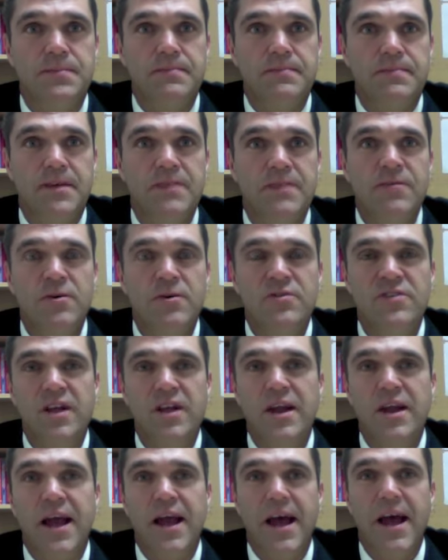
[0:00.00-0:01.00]
If you're
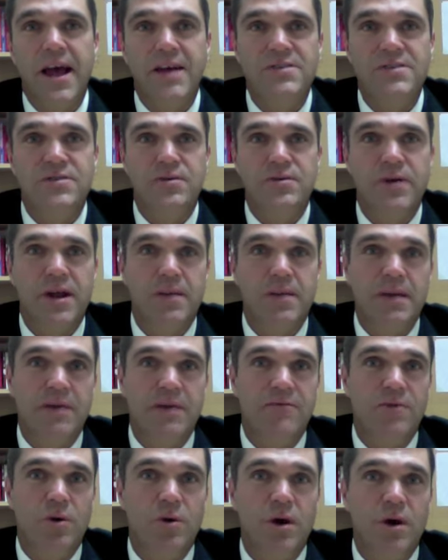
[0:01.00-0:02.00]
selling a house for around
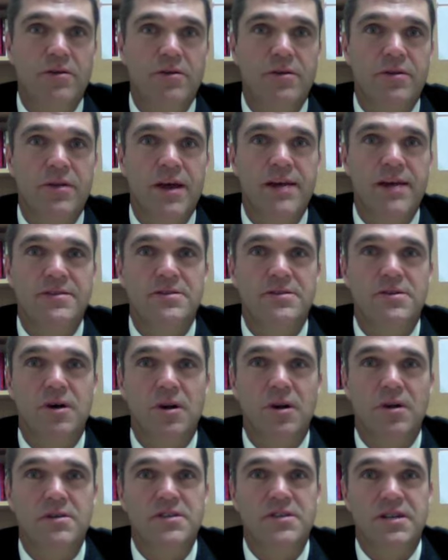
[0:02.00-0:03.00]
about
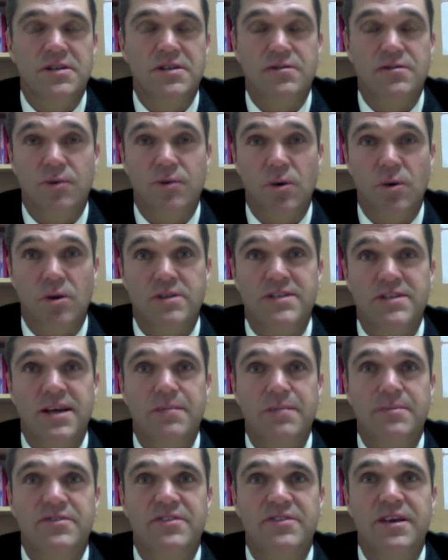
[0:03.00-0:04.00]
$400,000 and it's fallen
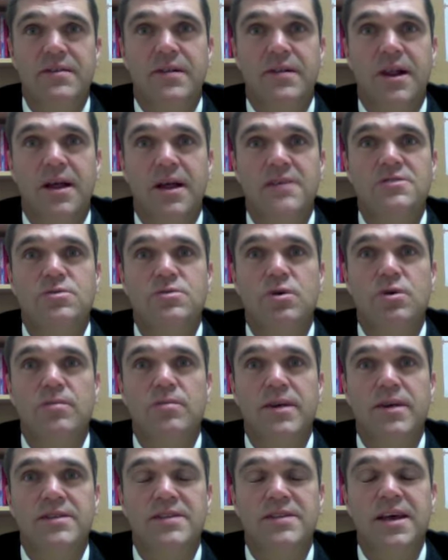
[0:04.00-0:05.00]
10% in the last 12
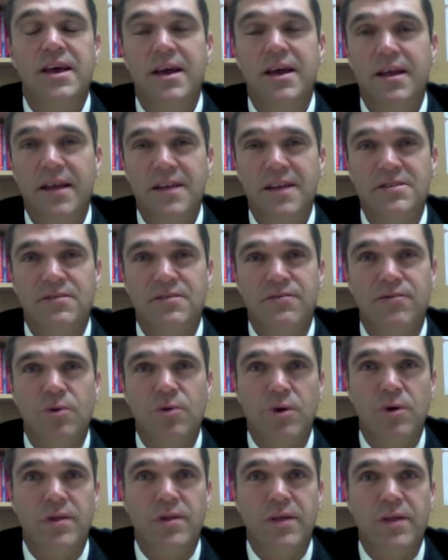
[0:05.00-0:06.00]
months, that's a
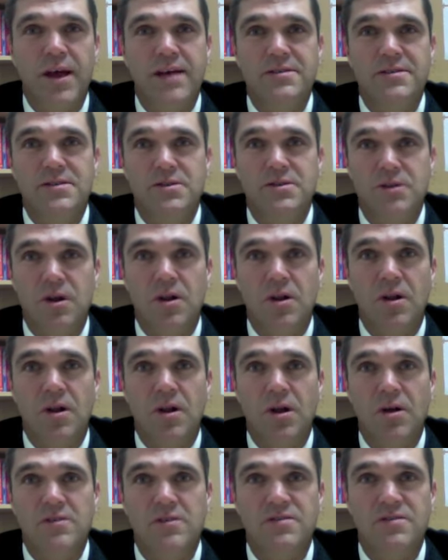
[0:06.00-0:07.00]
$40,000
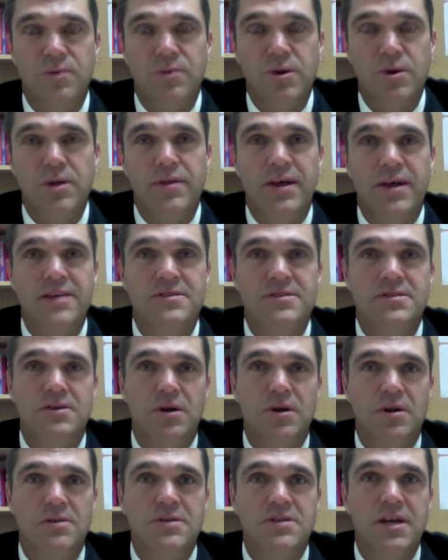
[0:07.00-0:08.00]
loss,
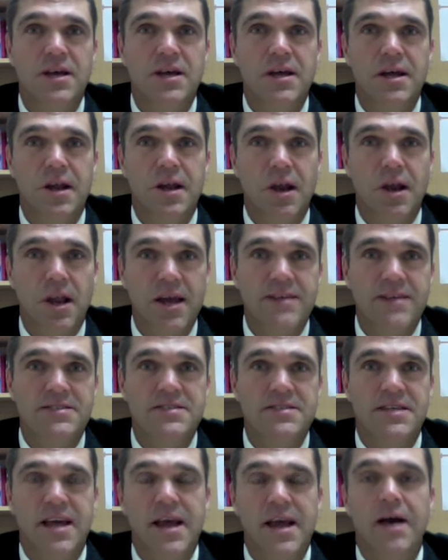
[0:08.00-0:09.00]
$40,000
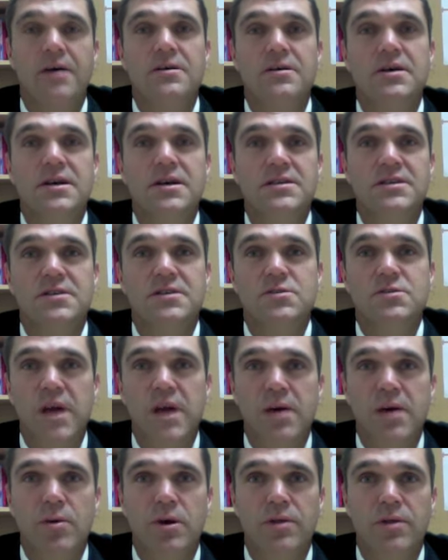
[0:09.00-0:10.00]
less now. So it's
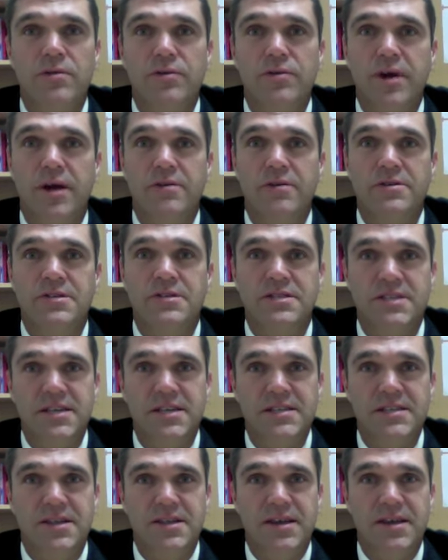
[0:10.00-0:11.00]
now worth
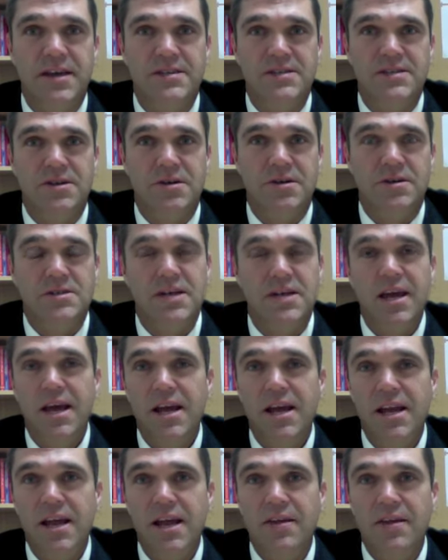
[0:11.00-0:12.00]
$360,000.
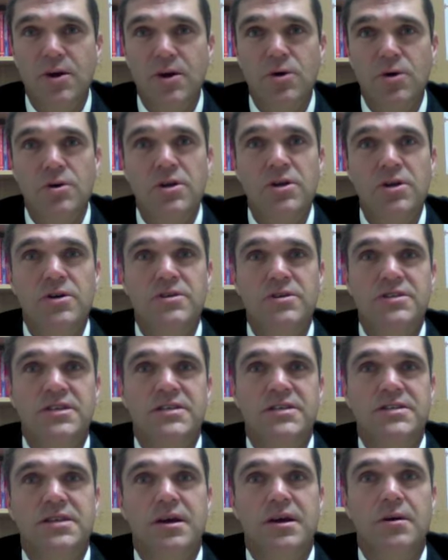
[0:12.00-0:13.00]
Now, the good news
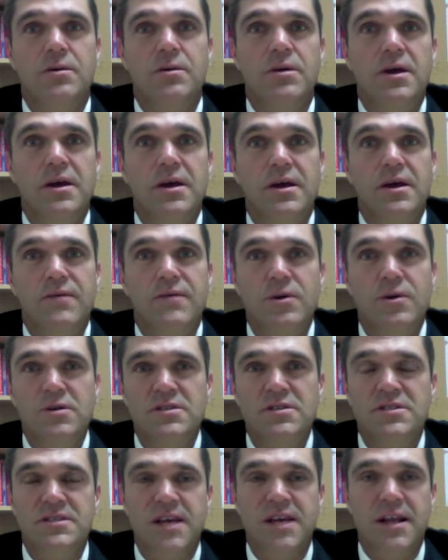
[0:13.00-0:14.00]
is, though, if you're
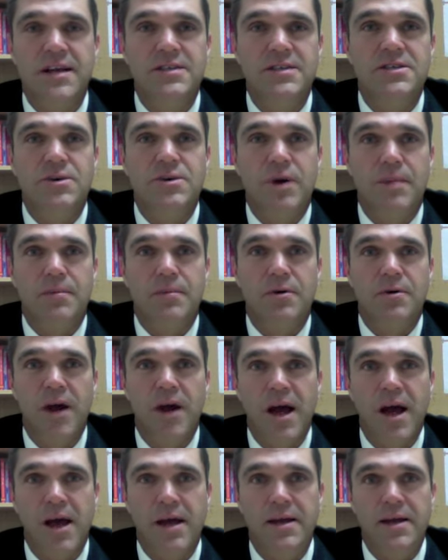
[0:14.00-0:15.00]
selling to
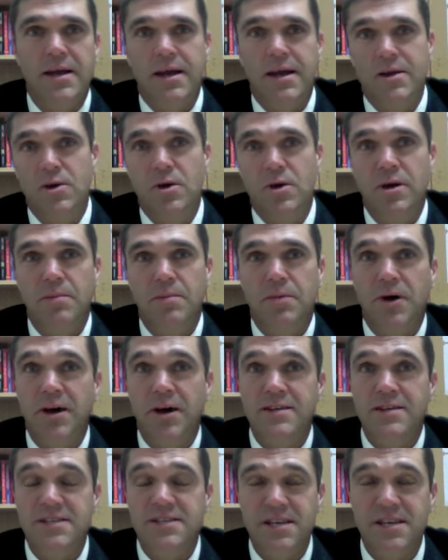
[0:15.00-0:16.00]
upgrade and you're going to buy a
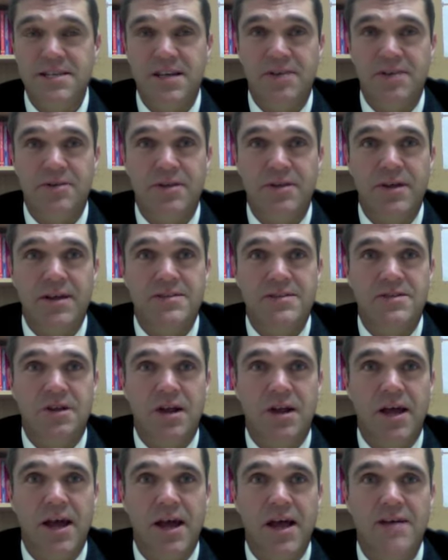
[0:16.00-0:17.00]

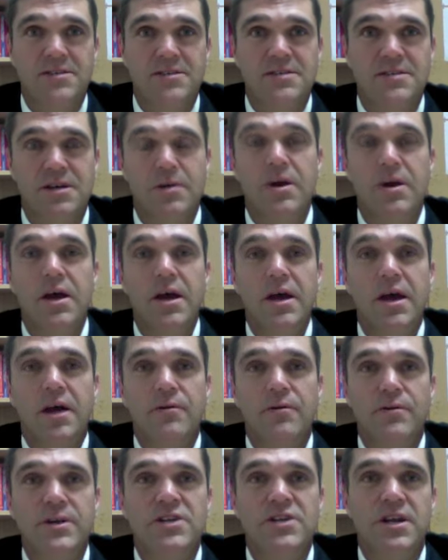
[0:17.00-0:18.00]
$600,000 house, so
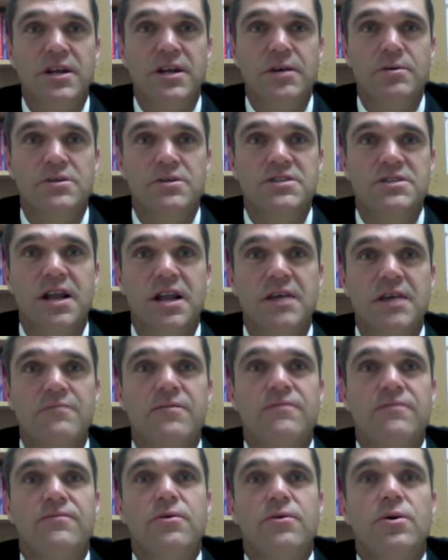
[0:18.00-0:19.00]
originally you were selling
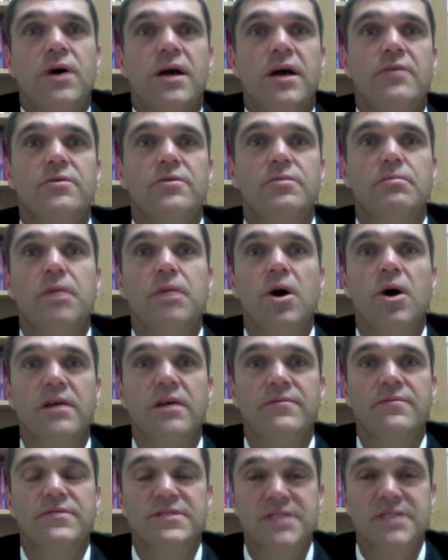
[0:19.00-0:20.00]
for 400 and
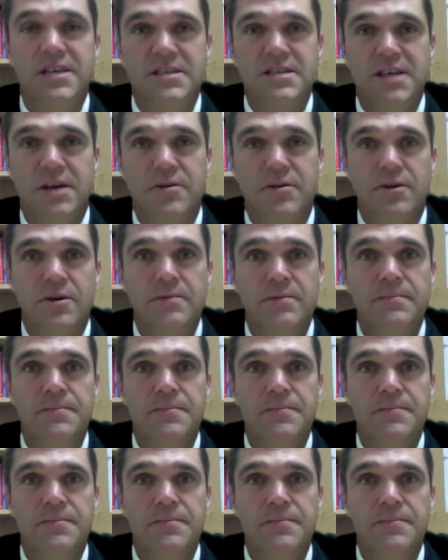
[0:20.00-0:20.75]
buying for 600